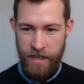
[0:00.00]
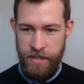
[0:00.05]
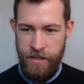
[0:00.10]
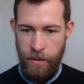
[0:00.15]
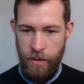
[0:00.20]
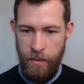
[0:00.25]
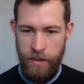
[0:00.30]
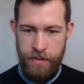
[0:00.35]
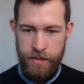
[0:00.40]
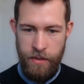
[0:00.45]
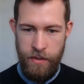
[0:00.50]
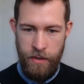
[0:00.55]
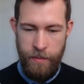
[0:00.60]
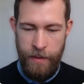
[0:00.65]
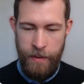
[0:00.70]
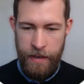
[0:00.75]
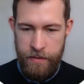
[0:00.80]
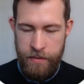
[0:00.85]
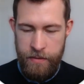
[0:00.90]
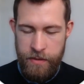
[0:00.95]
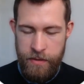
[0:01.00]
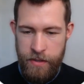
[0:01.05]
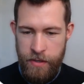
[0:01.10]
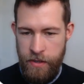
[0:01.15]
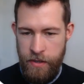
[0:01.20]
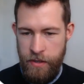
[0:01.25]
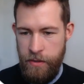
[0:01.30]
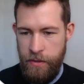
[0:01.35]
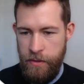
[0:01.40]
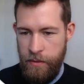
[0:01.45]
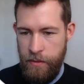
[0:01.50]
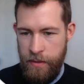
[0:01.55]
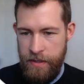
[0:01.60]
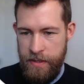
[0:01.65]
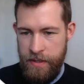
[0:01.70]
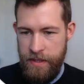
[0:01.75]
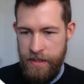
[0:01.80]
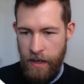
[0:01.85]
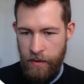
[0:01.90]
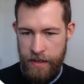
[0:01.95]
So I want to talk about two
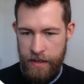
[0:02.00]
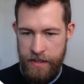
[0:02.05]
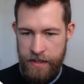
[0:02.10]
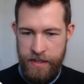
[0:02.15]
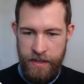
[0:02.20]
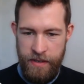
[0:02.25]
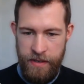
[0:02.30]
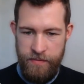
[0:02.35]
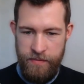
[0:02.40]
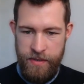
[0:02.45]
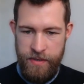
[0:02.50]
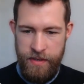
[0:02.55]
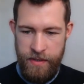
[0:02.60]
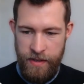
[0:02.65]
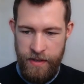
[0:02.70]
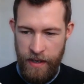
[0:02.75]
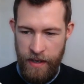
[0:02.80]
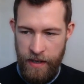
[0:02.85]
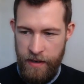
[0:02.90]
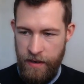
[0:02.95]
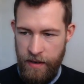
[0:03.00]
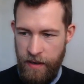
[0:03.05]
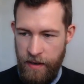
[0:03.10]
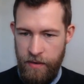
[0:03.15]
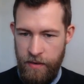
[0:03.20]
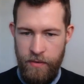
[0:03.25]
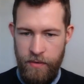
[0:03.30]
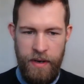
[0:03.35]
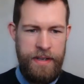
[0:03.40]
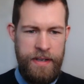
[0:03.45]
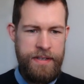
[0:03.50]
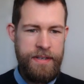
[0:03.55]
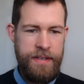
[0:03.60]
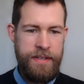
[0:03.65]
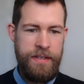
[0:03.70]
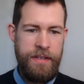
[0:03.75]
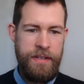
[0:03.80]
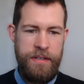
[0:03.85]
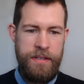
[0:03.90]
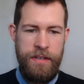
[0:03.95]
directives that are related
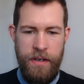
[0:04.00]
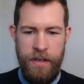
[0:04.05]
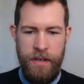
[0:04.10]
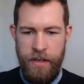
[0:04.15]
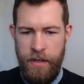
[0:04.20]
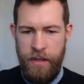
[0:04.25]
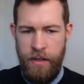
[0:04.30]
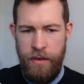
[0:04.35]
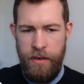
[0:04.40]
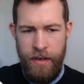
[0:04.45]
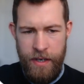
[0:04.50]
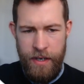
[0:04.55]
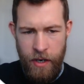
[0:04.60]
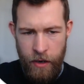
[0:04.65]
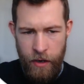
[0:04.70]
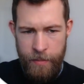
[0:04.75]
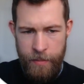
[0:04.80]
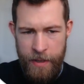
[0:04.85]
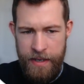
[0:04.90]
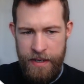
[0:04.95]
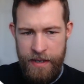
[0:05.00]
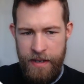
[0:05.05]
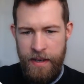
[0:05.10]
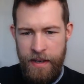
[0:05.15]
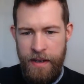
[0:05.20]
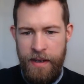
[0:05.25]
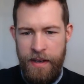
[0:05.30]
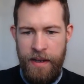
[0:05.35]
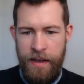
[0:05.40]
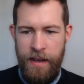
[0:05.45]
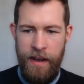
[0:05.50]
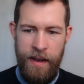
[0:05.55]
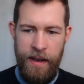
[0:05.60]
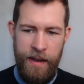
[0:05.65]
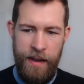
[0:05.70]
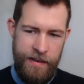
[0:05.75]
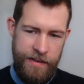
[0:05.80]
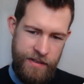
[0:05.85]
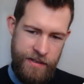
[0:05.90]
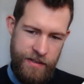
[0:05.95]
to the circular economy
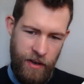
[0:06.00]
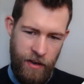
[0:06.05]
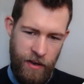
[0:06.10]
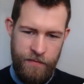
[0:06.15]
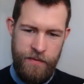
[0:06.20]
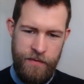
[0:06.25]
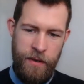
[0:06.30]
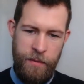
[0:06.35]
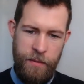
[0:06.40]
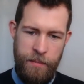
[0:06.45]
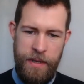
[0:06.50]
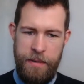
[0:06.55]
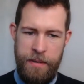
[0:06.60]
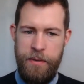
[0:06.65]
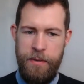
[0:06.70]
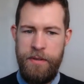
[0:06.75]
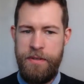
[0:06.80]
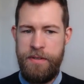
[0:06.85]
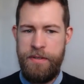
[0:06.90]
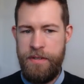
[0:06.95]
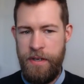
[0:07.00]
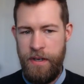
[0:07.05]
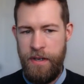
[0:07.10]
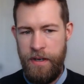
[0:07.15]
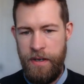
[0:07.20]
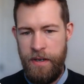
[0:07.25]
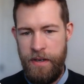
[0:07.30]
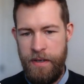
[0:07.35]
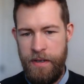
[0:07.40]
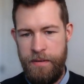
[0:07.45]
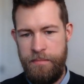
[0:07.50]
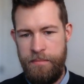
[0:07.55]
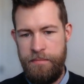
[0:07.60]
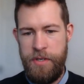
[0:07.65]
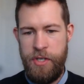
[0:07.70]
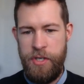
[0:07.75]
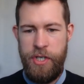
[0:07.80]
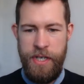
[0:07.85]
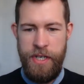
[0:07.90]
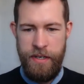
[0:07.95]
and often applicable to
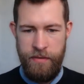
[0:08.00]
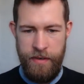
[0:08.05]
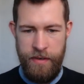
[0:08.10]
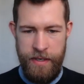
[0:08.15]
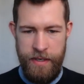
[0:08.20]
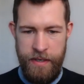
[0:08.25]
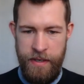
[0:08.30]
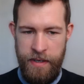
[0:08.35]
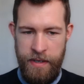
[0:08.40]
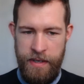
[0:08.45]
machinery.